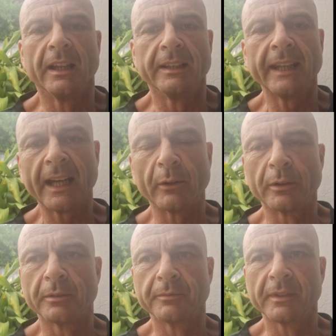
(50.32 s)
Now,
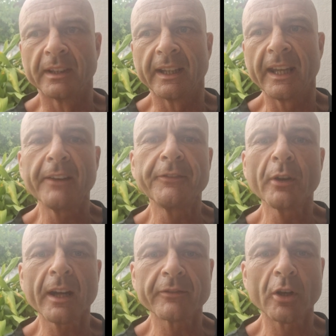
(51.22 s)
if you
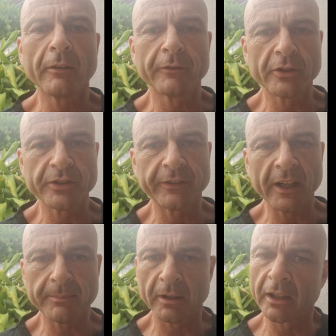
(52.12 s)
have Converge
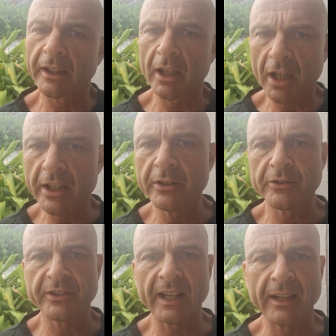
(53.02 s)
Fiber like I
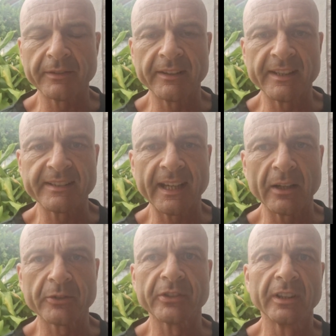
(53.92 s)
used to have in this
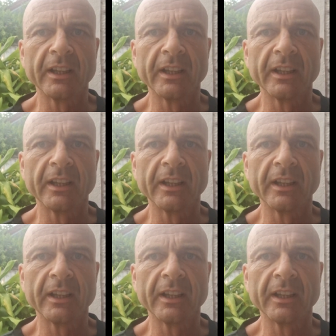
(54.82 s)
house,